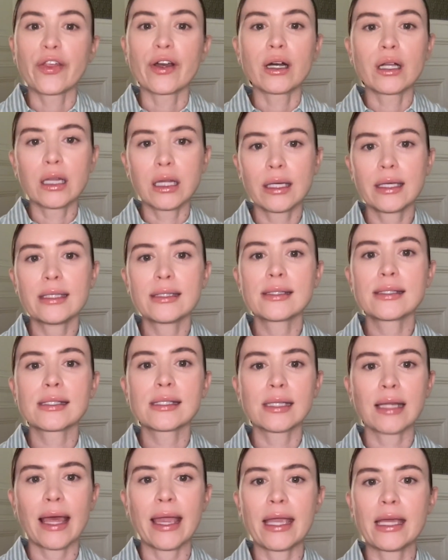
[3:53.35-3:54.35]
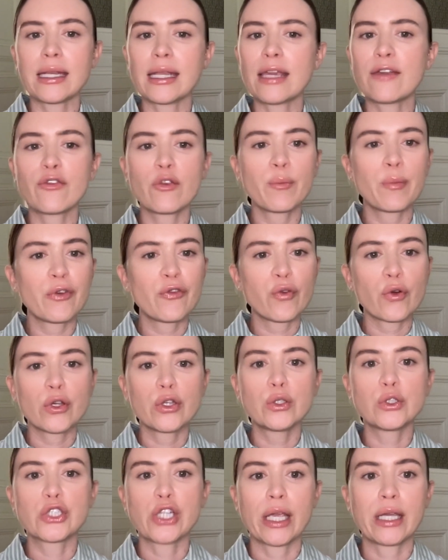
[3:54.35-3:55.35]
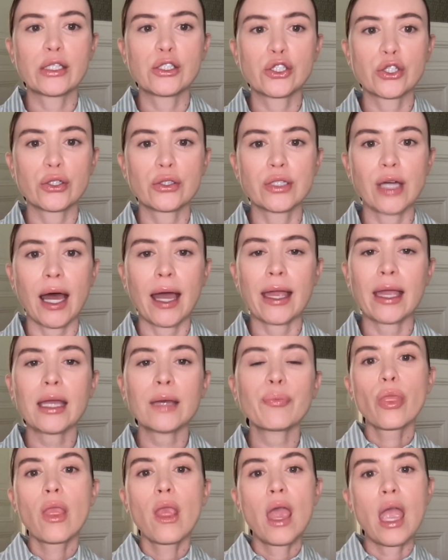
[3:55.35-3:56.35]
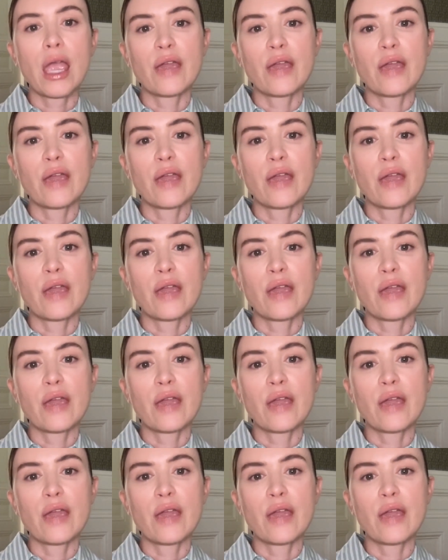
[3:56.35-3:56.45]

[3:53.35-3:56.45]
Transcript: a clean slate even before you change your diet